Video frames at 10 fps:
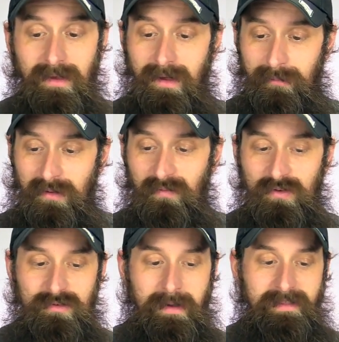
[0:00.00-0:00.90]
I'm
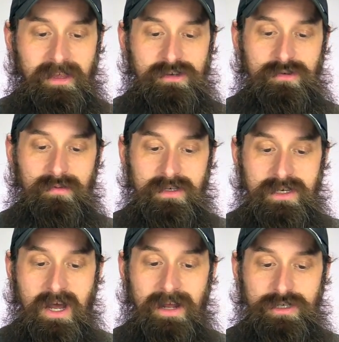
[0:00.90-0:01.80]
confused about the issue
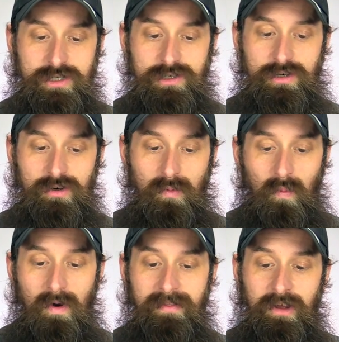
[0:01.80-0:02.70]
and not sure
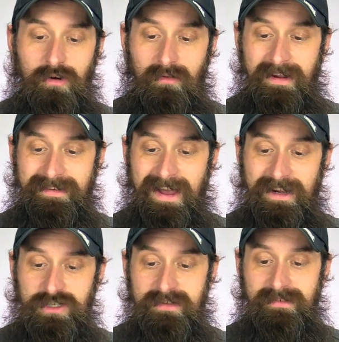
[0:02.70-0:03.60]
what the correct
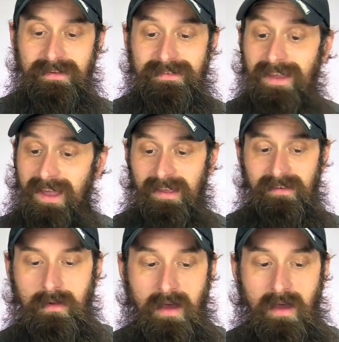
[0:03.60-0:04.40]
action is to take.